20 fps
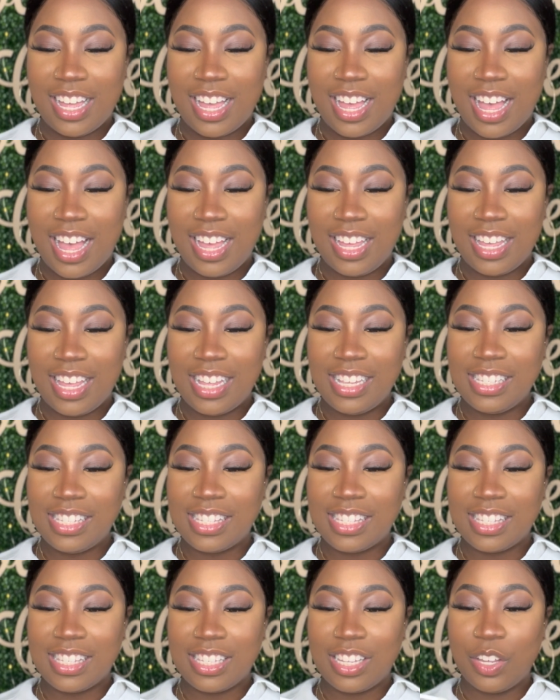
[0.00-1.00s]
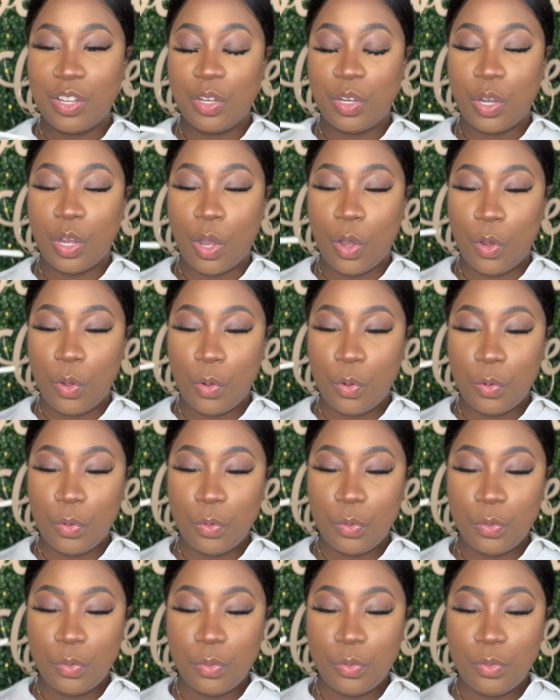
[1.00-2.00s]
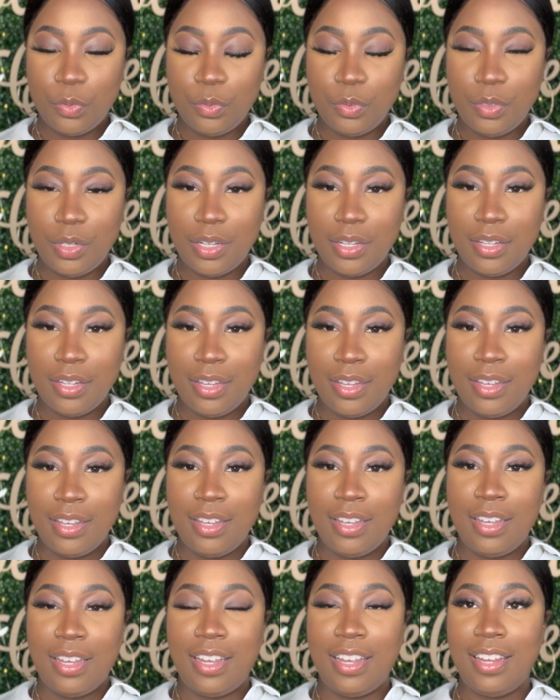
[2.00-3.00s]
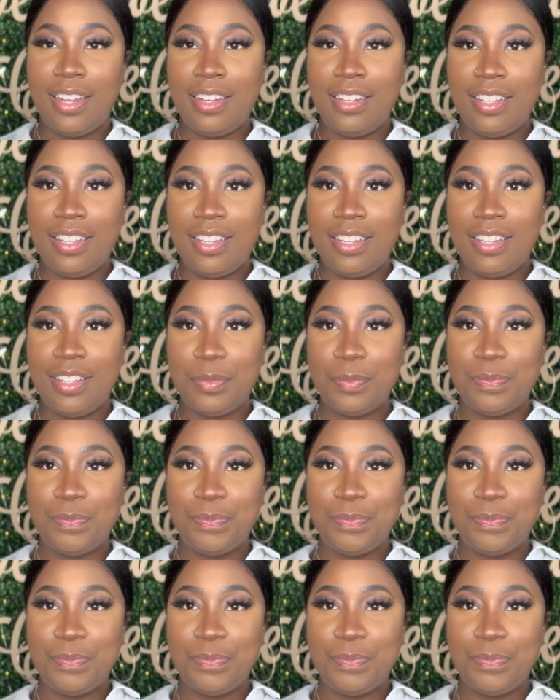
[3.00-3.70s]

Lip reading: I guess, gold in it.